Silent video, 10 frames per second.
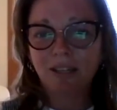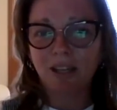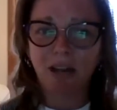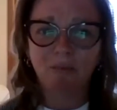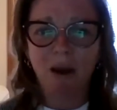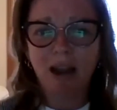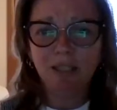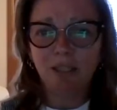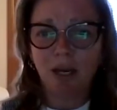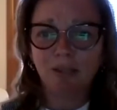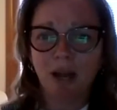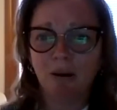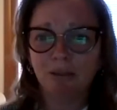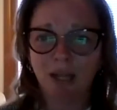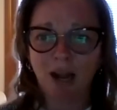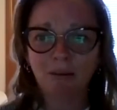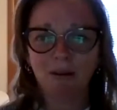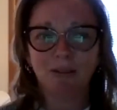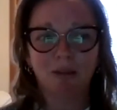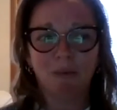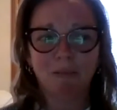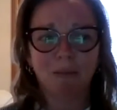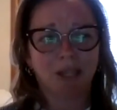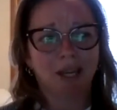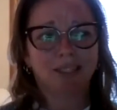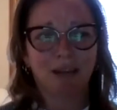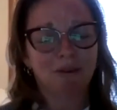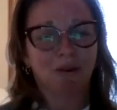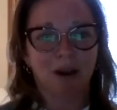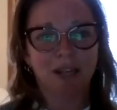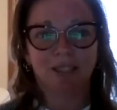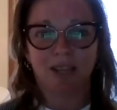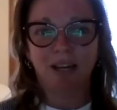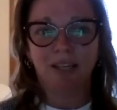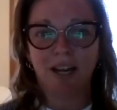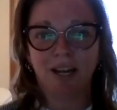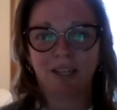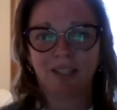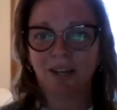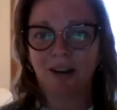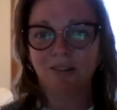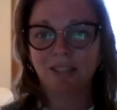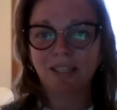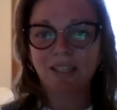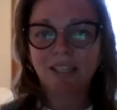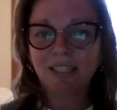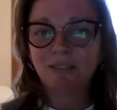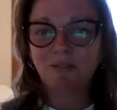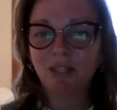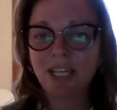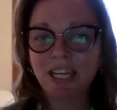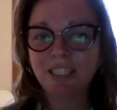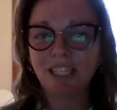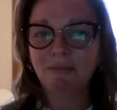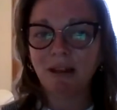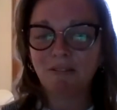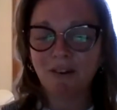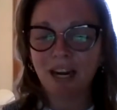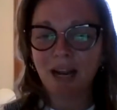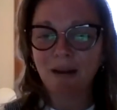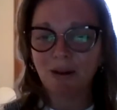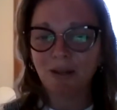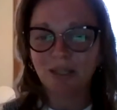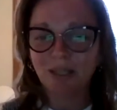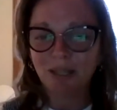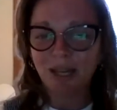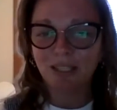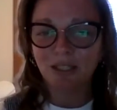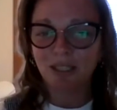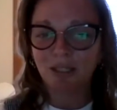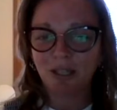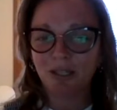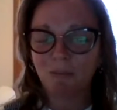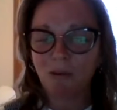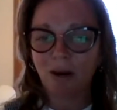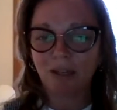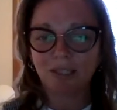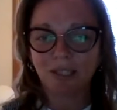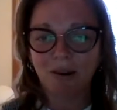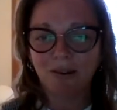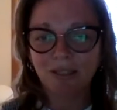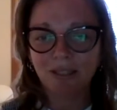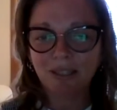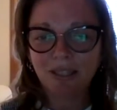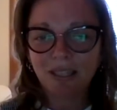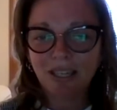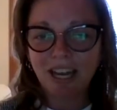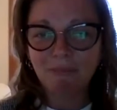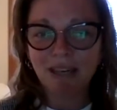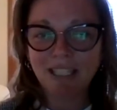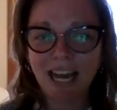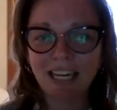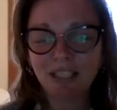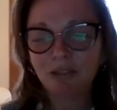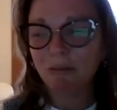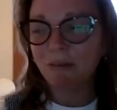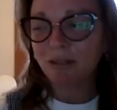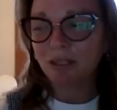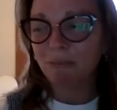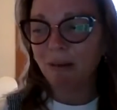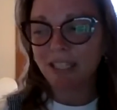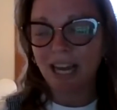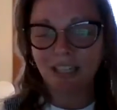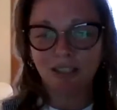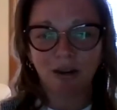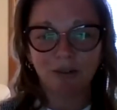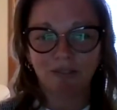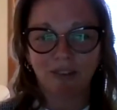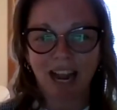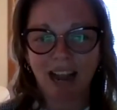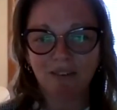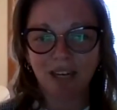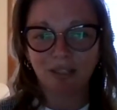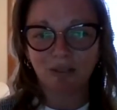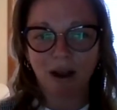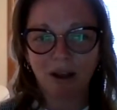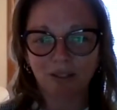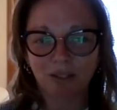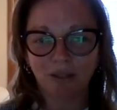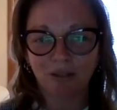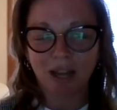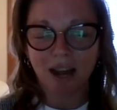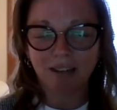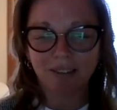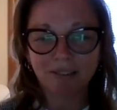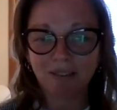They're like, why does Chelsea always talk about you? My mom's like, because I'm a great sidekick, It's really easy to make fun of Emerald, and she's a good sport. So, and my dad contributes to my dad jokes if I have any as well. So there's that.